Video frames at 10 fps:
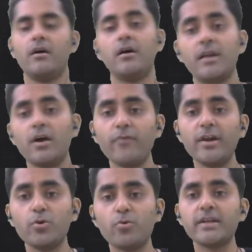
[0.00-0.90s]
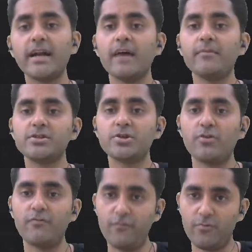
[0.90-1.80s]
Now we know the dimension
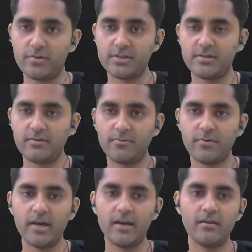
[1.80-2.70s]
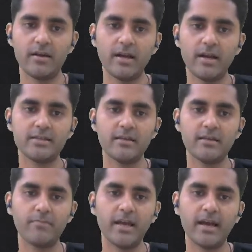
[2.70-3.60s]
of force. Okay, it is
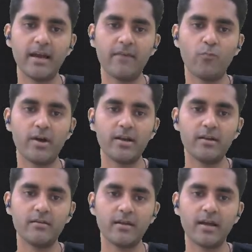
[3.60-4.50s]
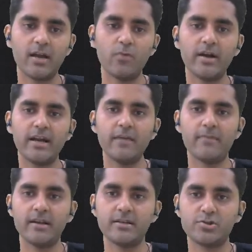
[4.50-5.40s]
simply M1 L1 T
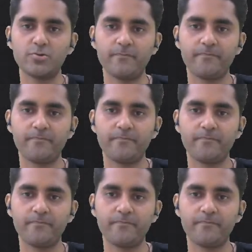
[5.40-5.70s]
minus 2.